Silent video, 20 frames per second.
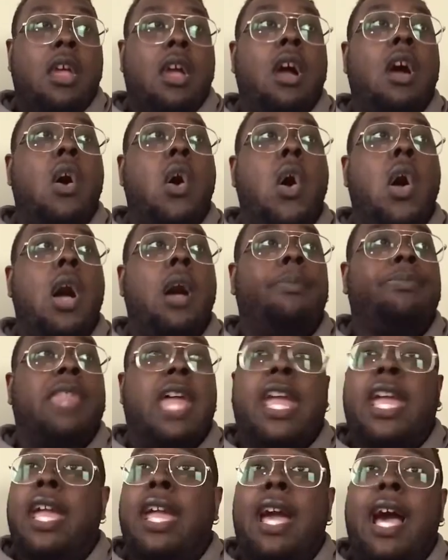
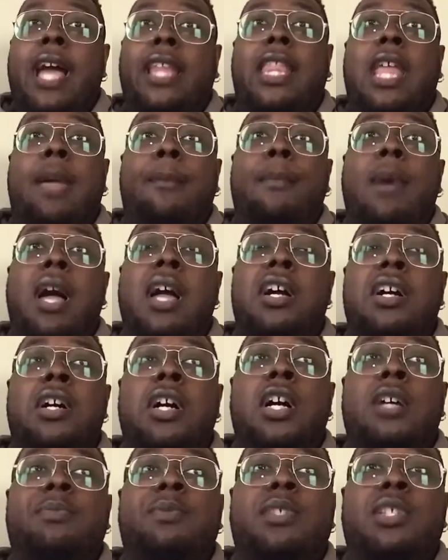Thanking God that my
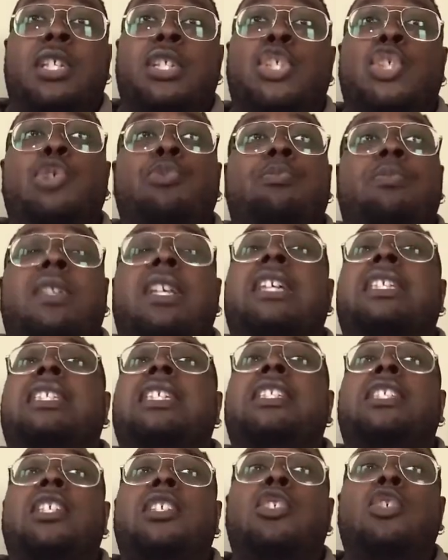the
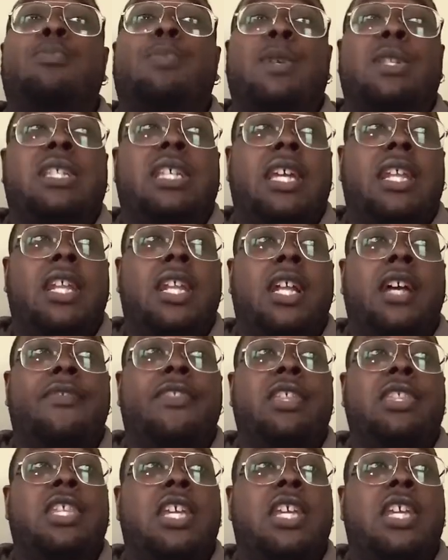assistant superintendent of